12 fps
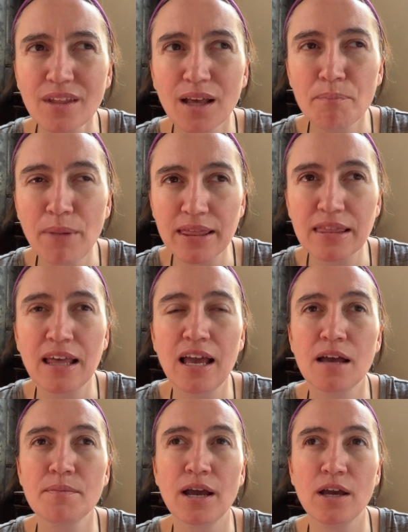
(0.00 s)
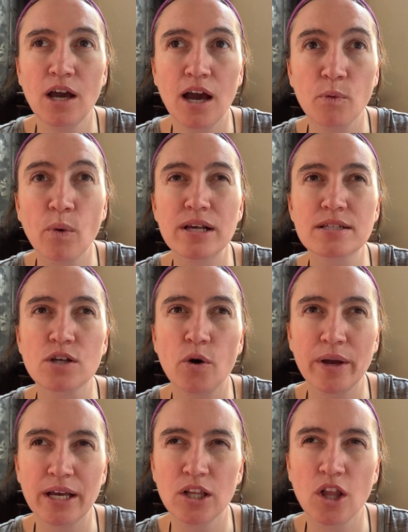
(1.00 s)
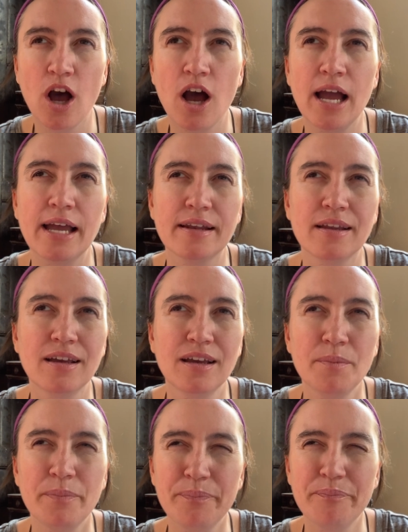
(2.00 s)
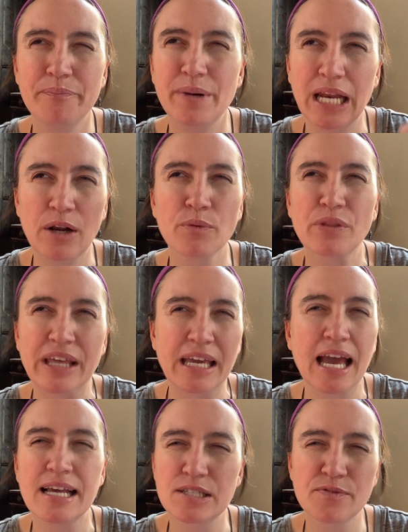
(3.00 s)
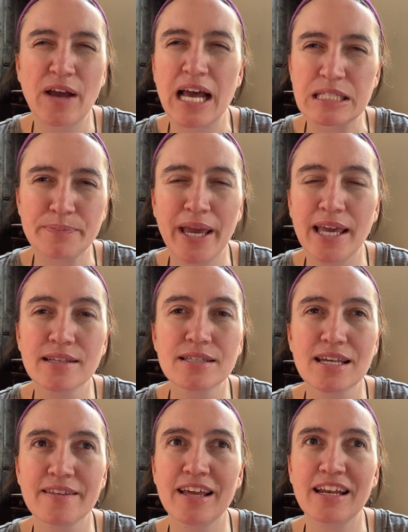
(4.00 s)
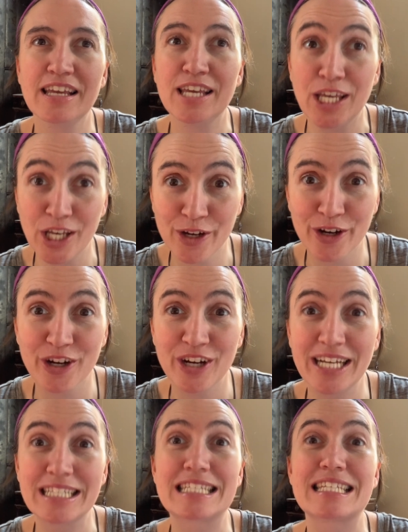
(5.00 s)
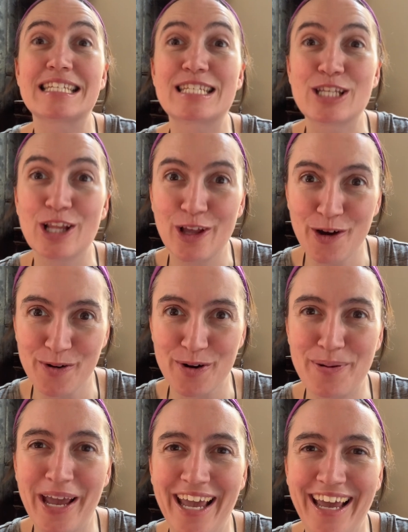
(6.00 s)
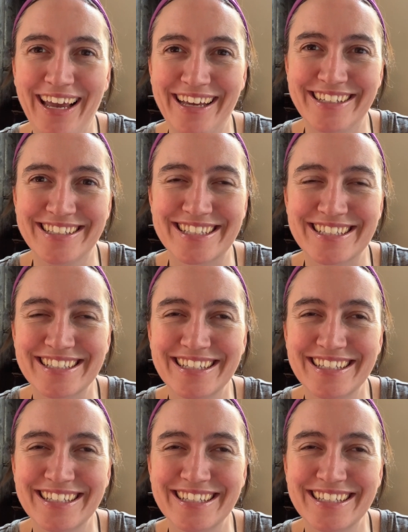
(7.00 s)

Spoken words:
Bethlehem, I was going a lot, but I don't think as fast paced. And then here it's the slower pace.